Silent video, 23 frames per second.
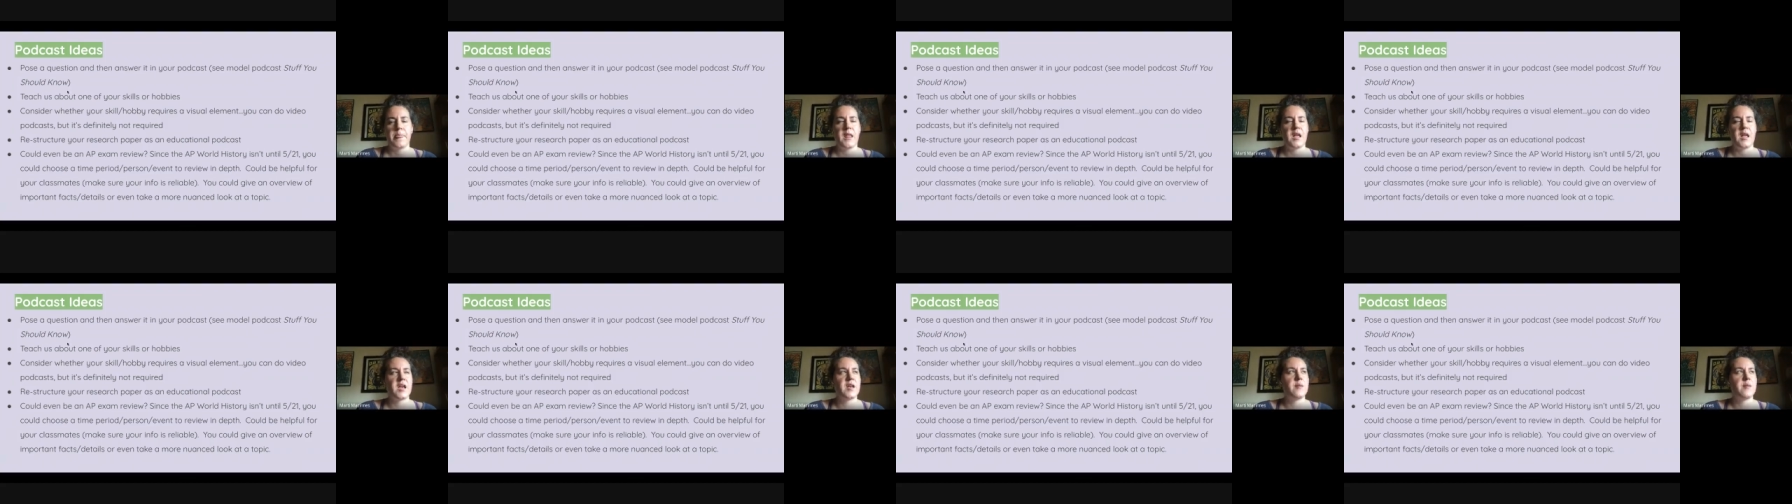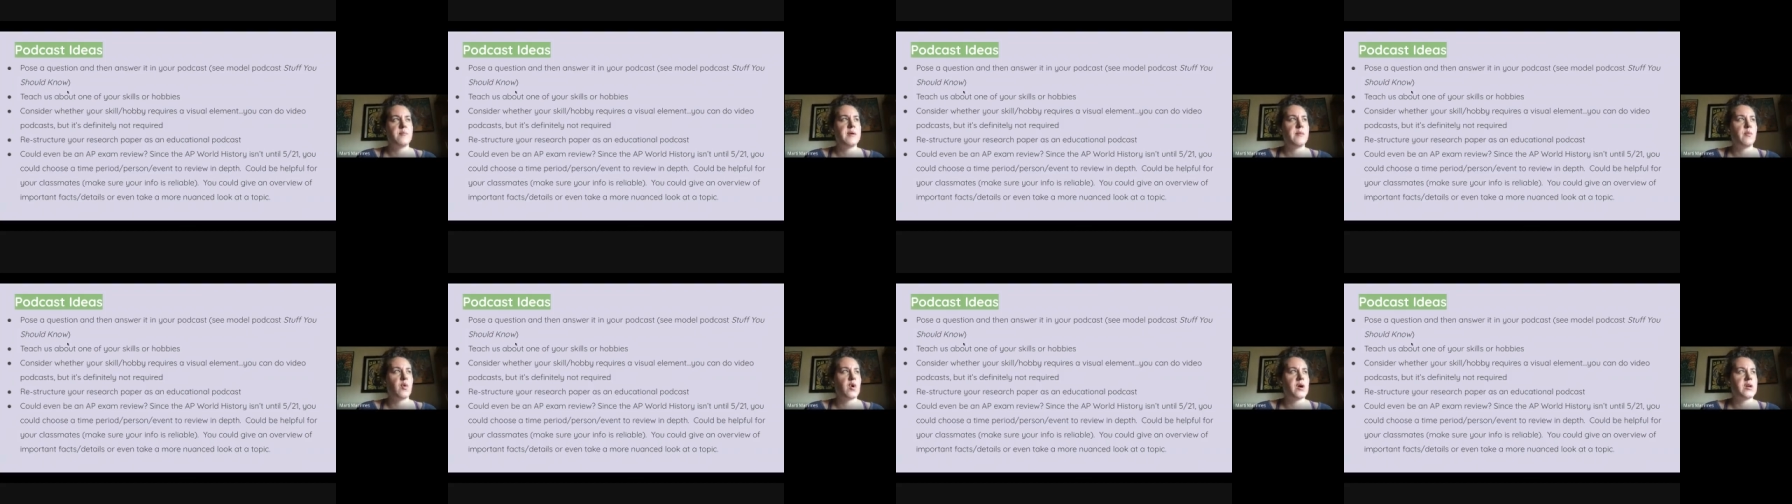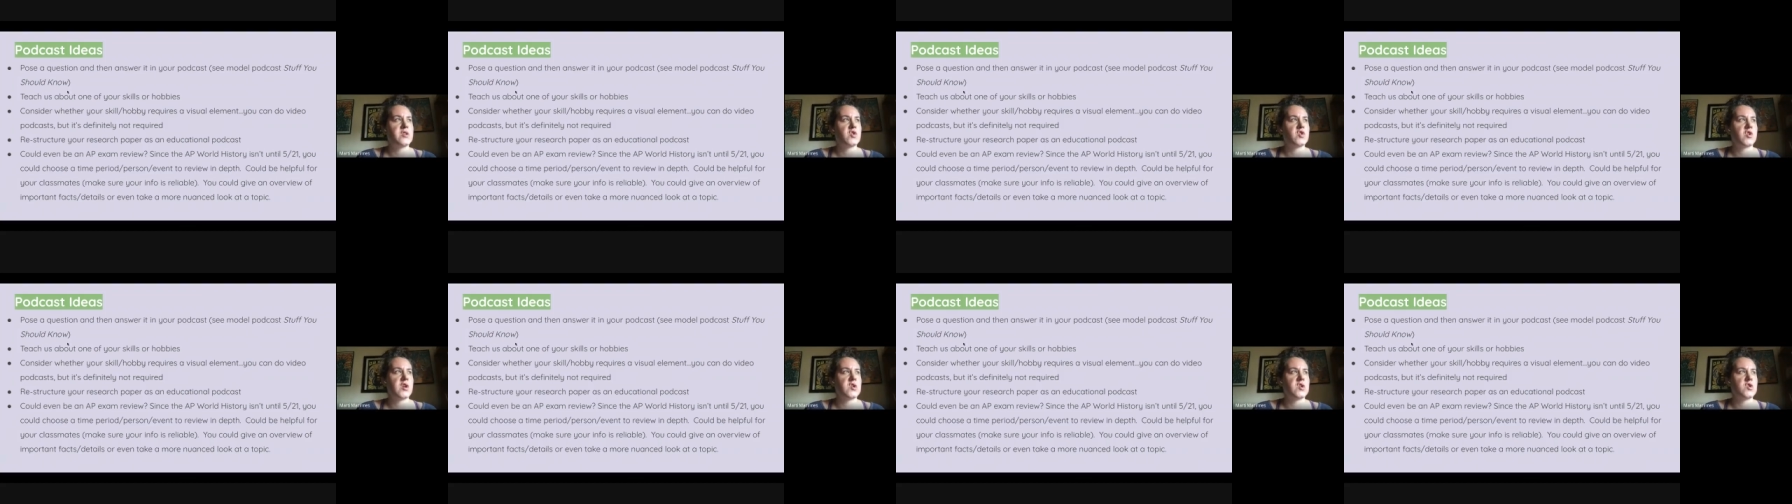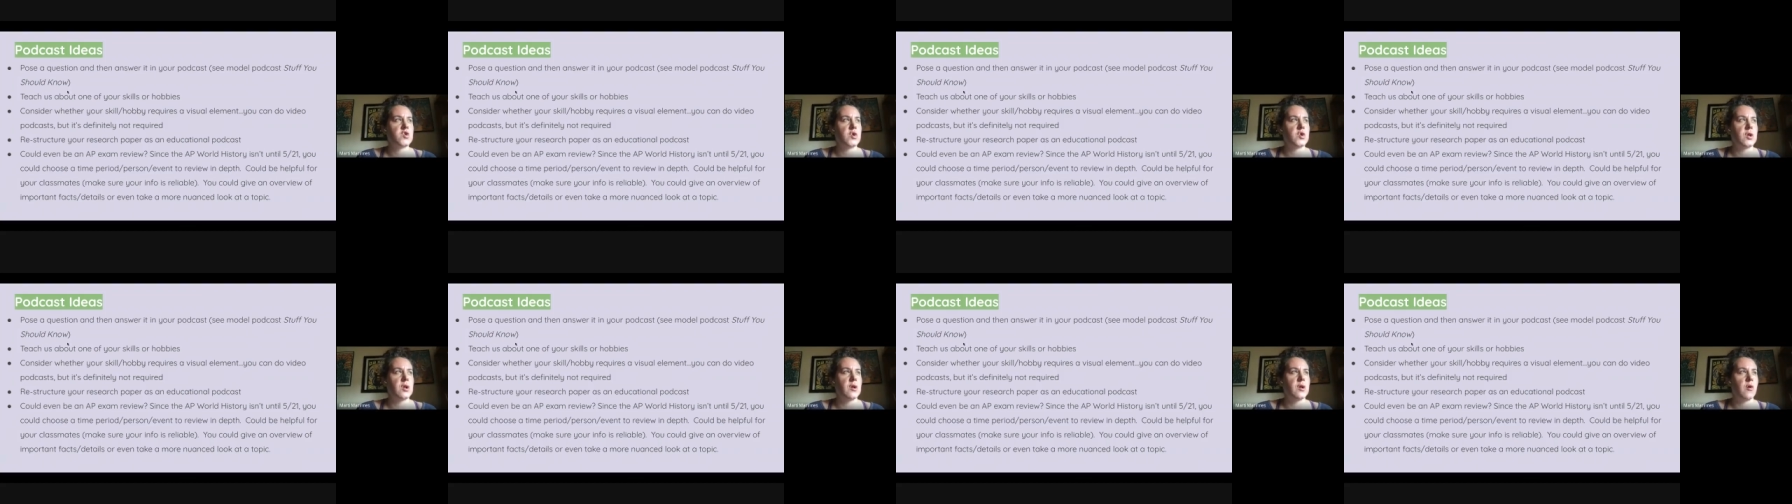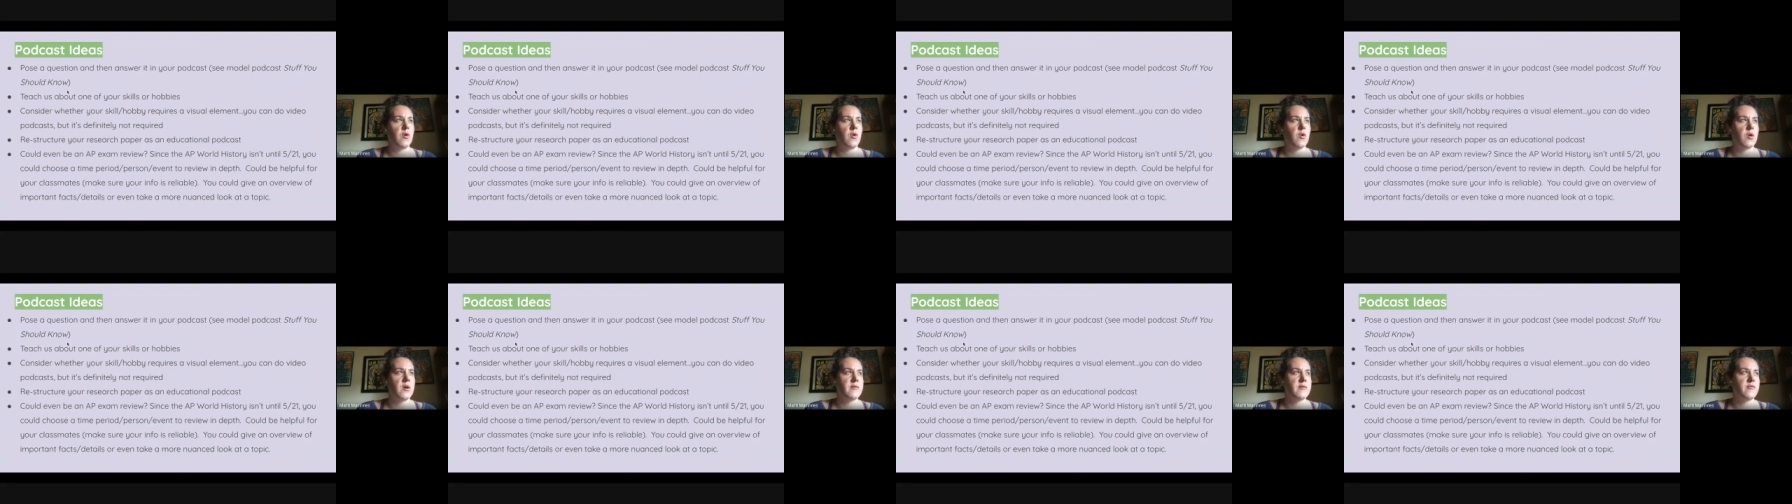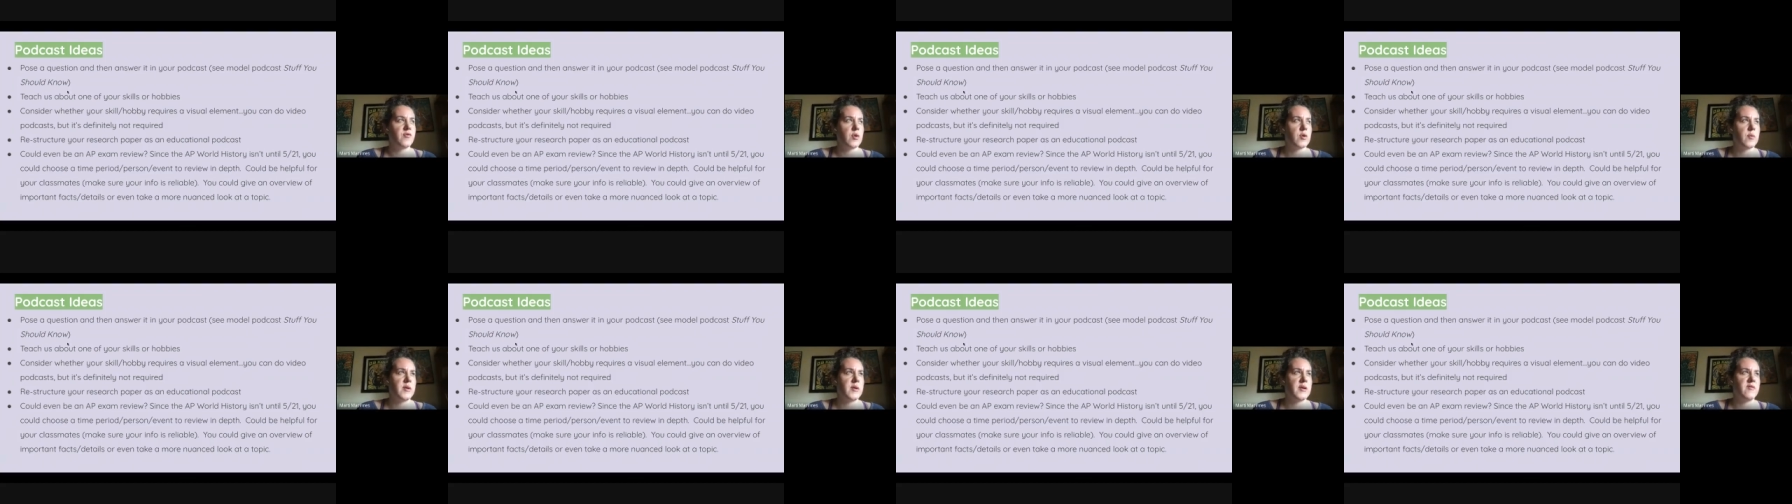it can be more educational or
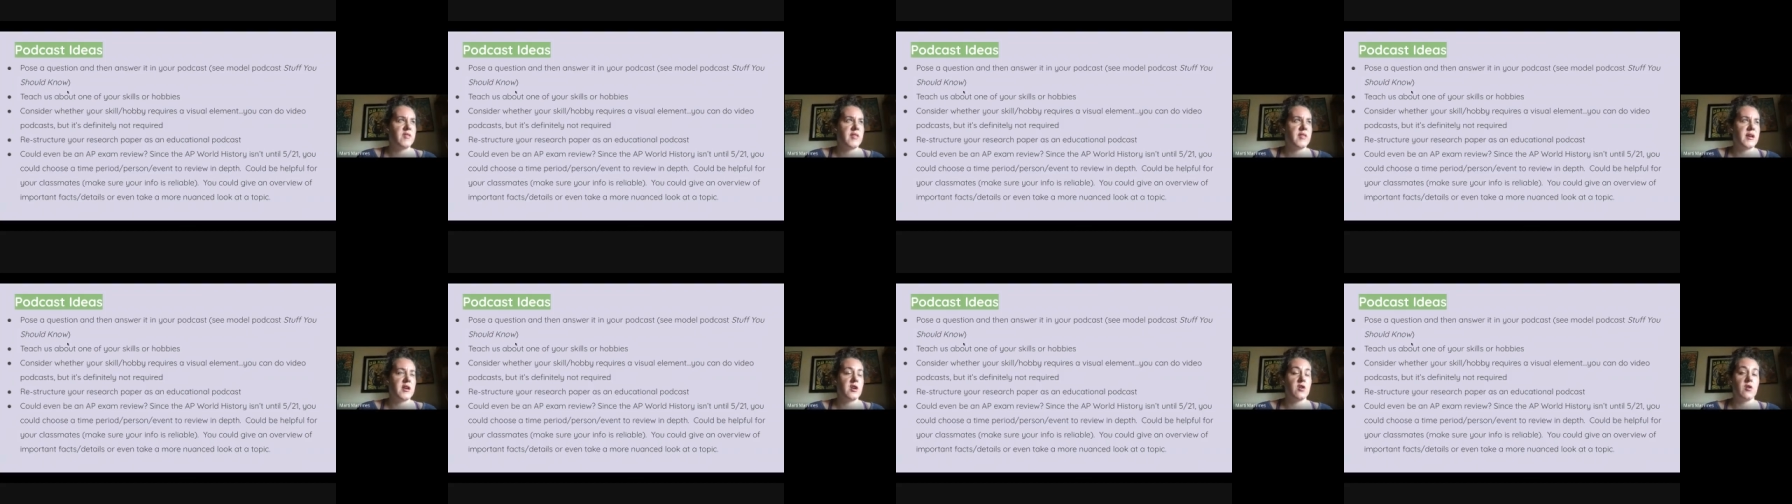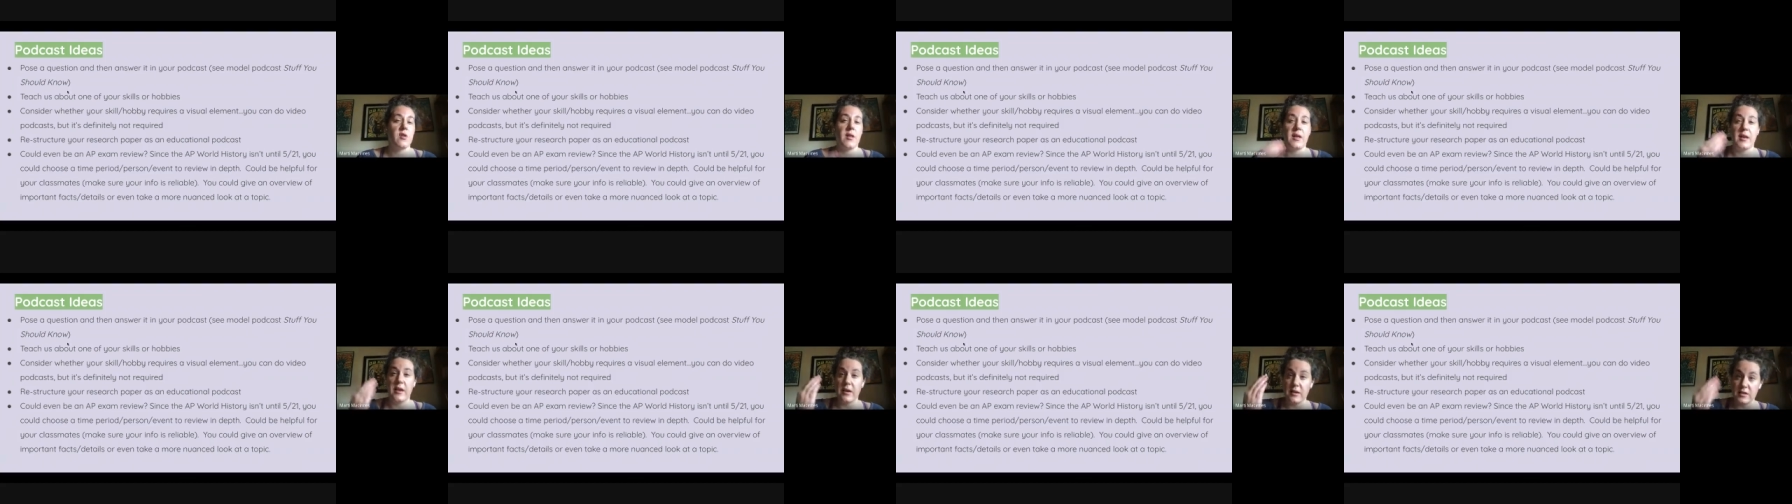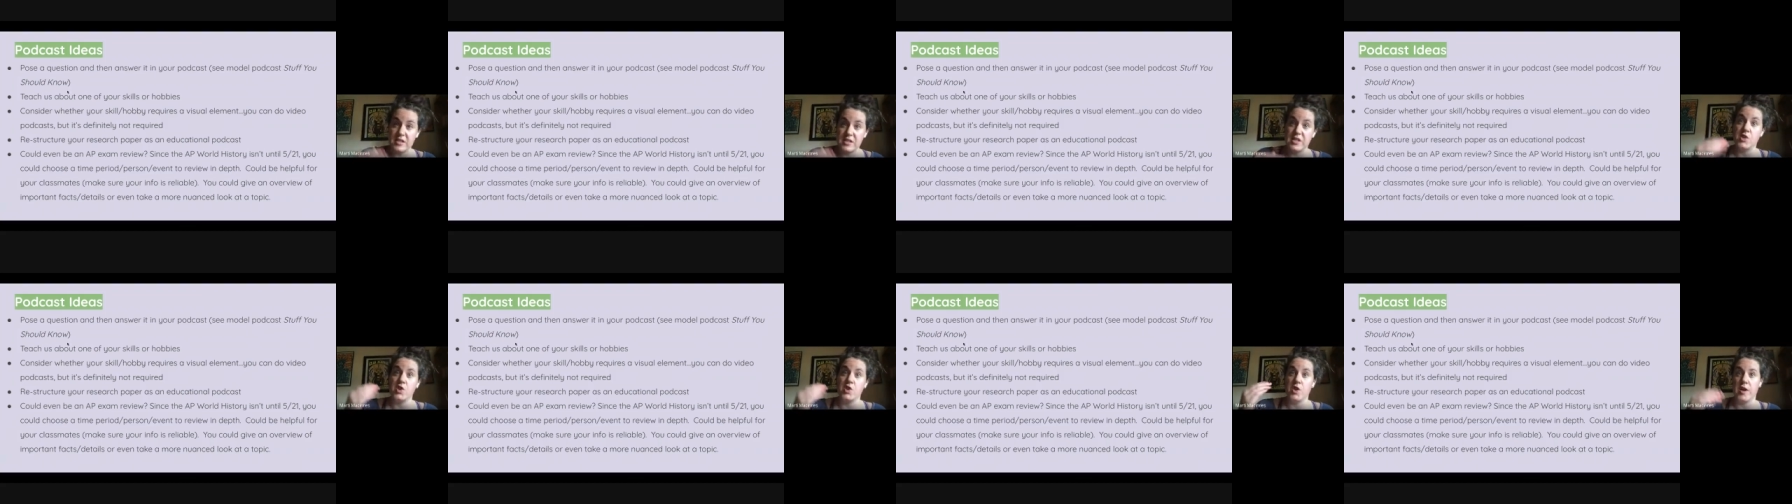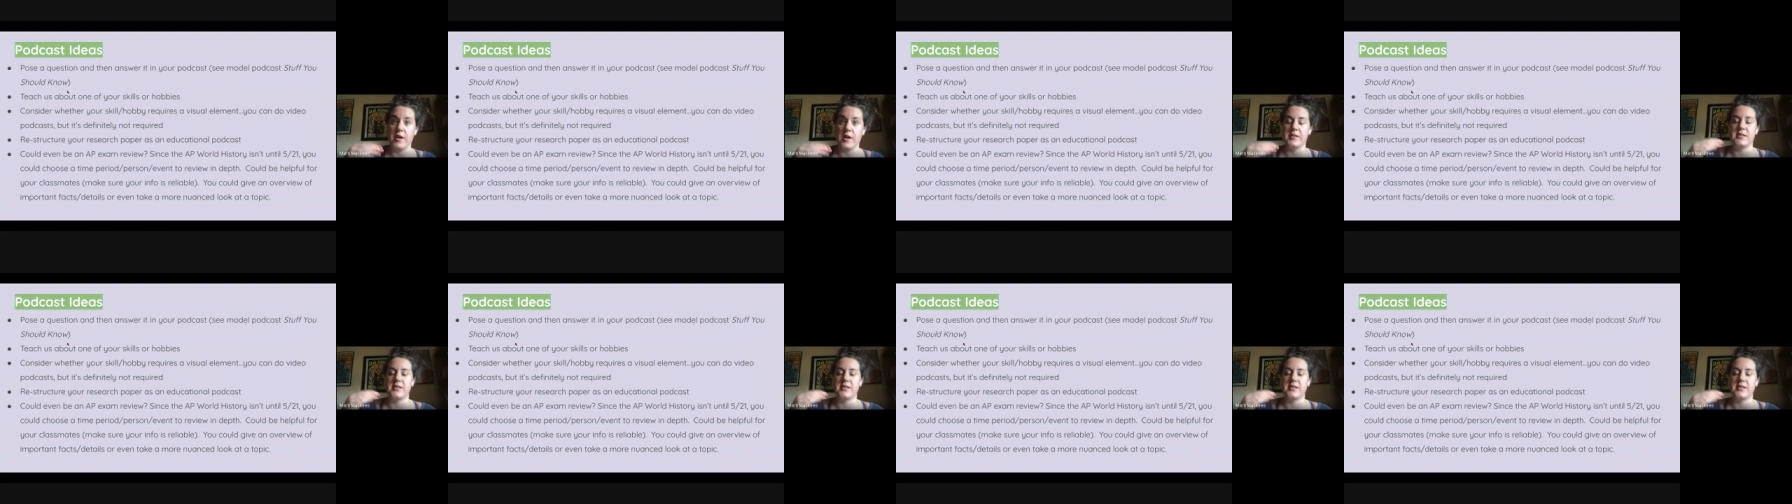informative in that you're like teaching